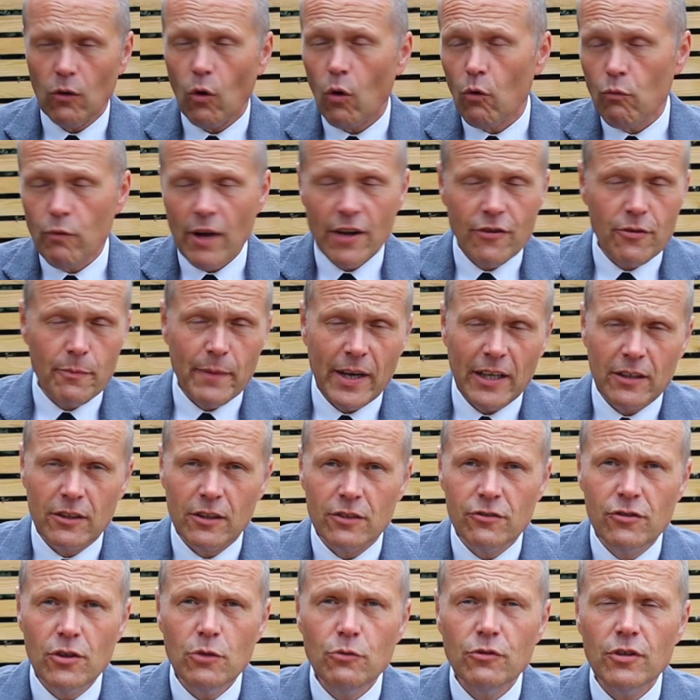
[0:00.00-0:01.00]
or regimental
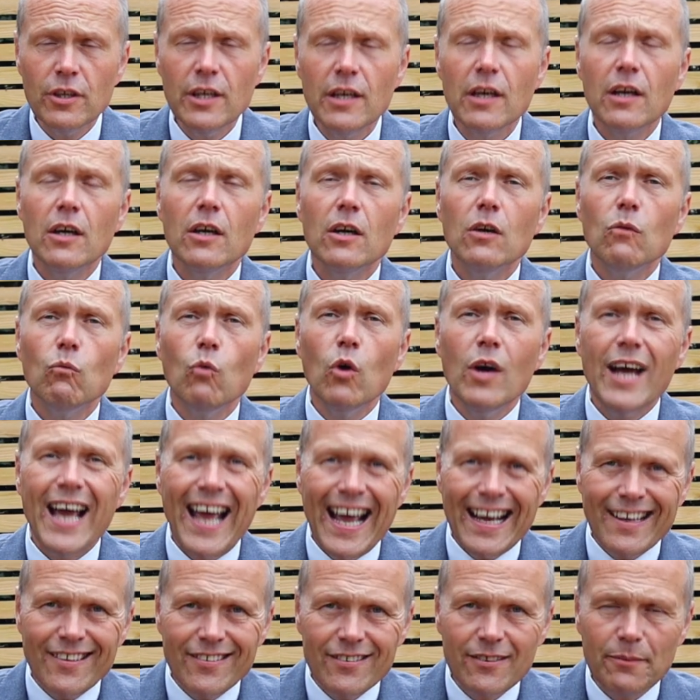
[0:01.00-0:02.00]
duty were
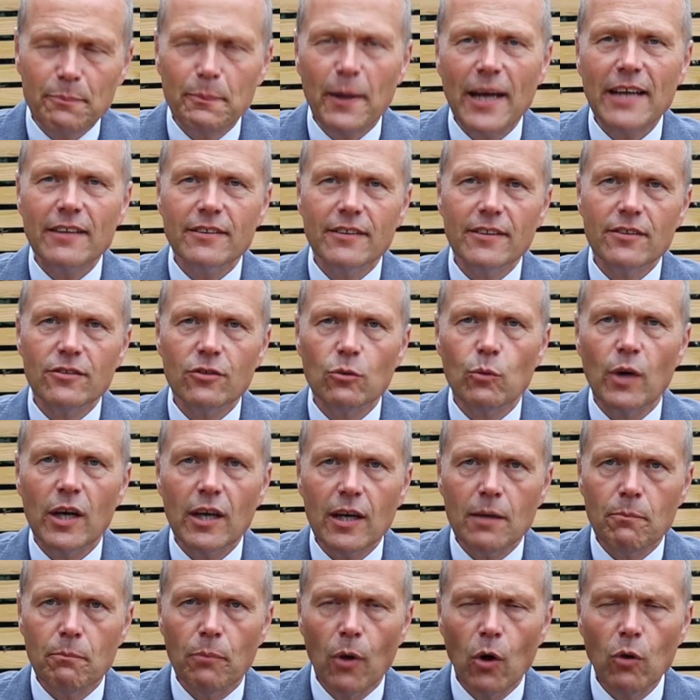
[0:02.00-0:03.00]
expected to wear
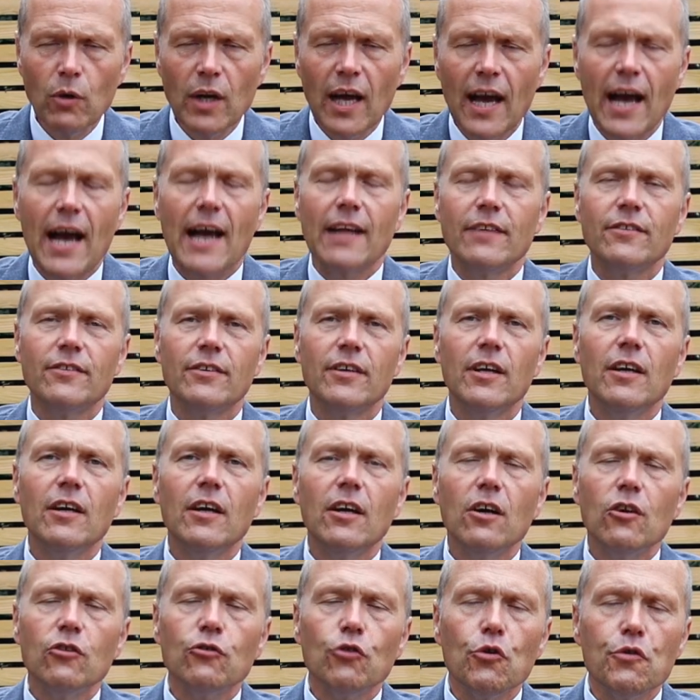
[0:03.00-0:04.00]
a bowler hat
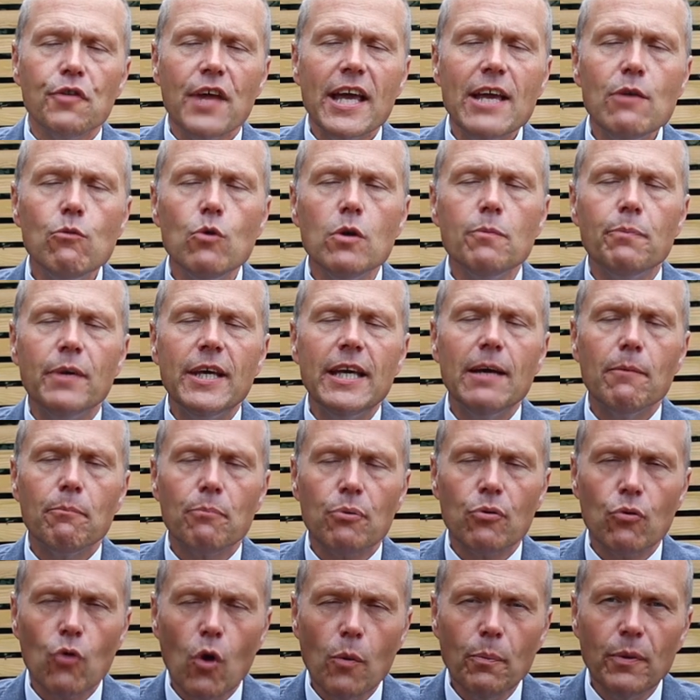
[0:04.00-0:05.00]
so they would be
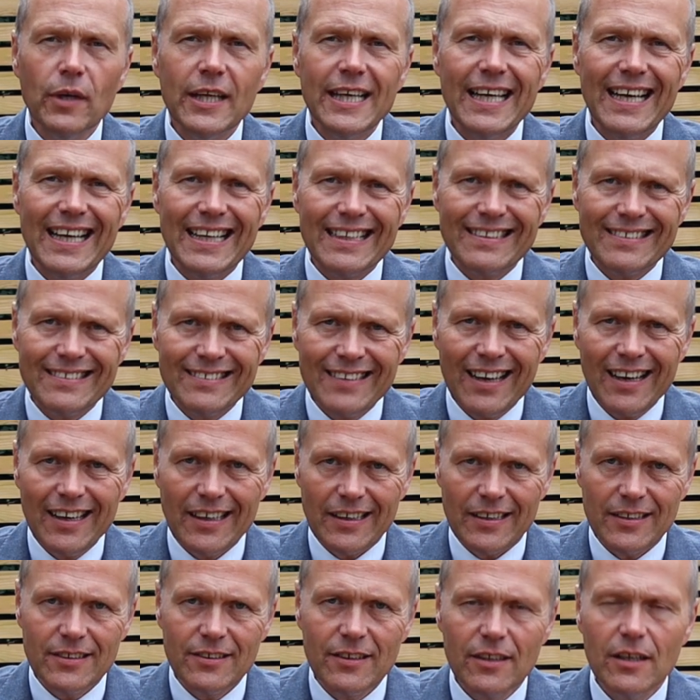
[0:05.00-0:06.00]
properly
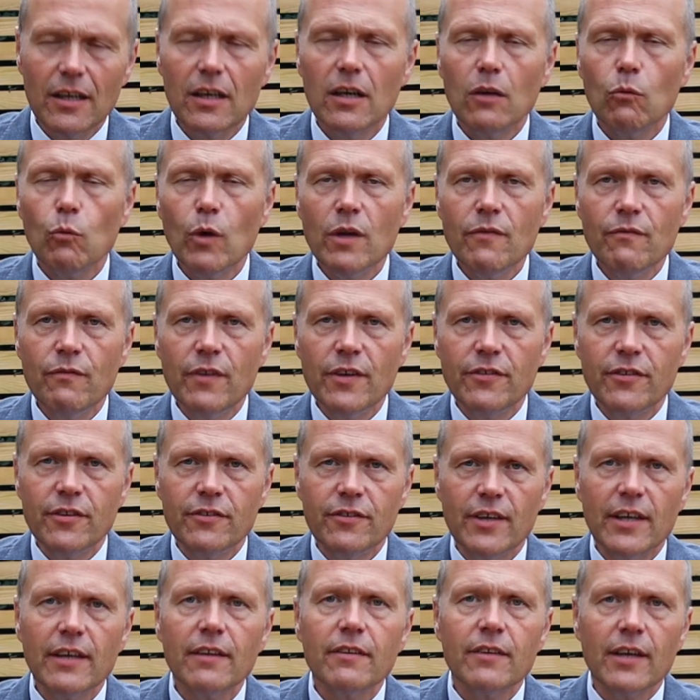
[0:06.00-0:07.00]
attired when
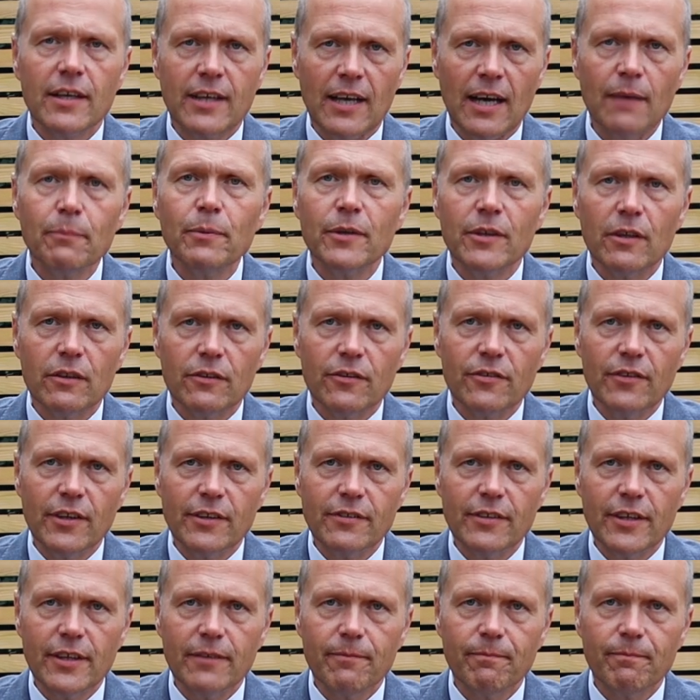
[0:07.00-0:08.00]
visiting the capital
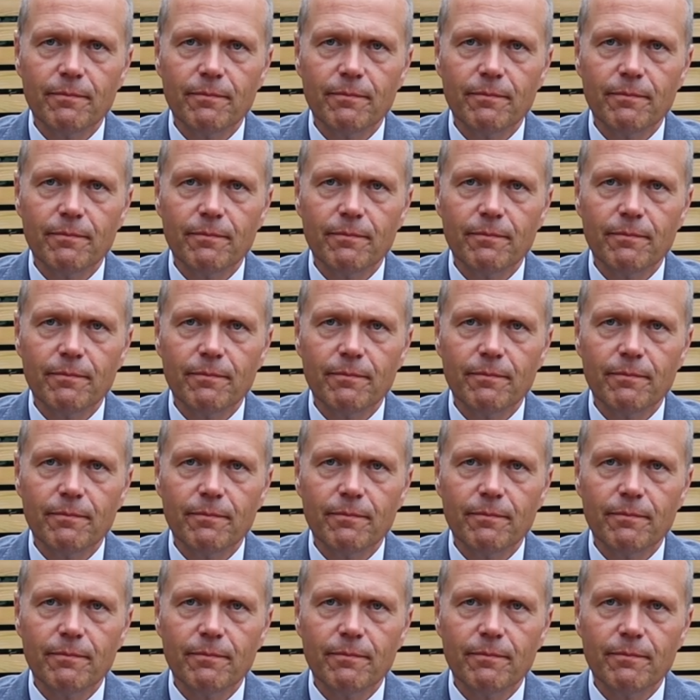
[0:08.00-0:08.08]
city.